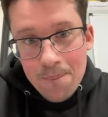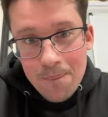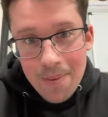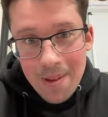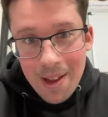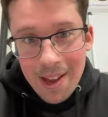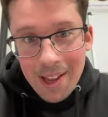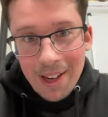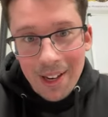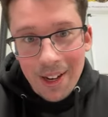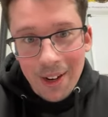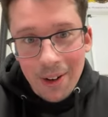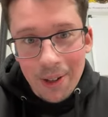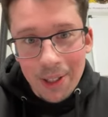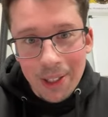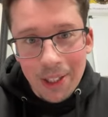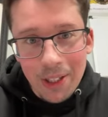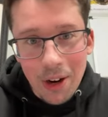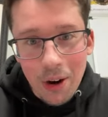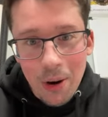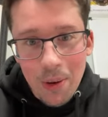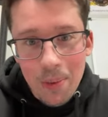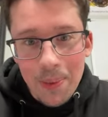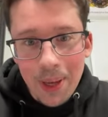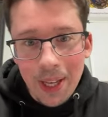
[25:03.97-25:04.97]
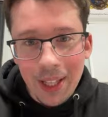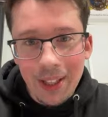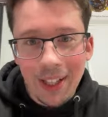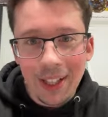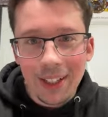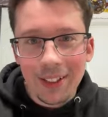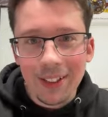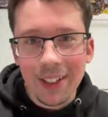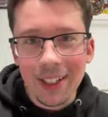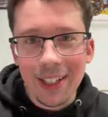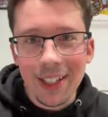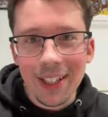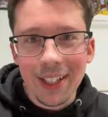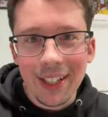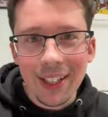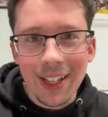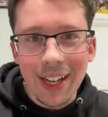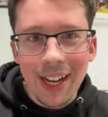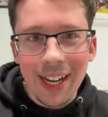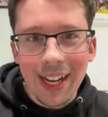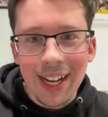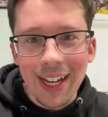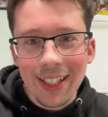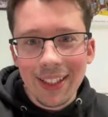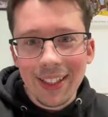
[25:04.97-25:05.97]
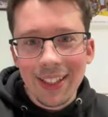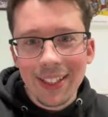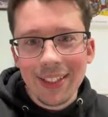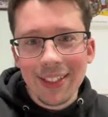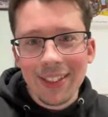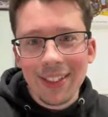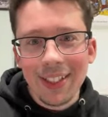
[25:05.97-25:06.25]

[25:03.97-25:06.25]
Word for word: and you know it's homey like look at i got this